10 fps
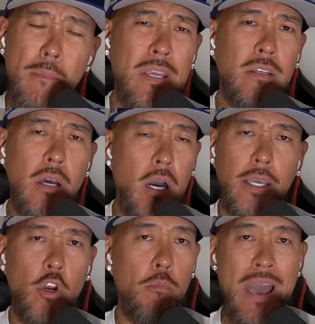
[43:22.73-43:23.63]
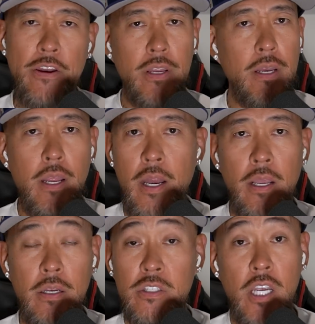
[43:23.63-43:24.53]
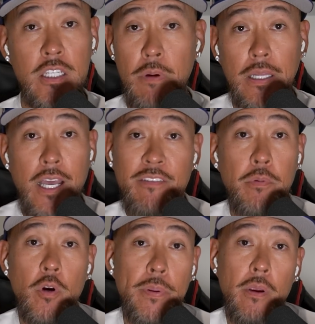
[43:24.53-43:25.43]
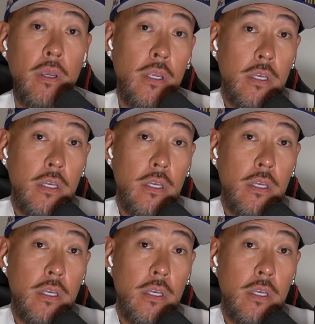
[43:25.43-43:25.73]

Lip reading: I mean, dog, it don't matter. It ain't gonna change my life, bro, period.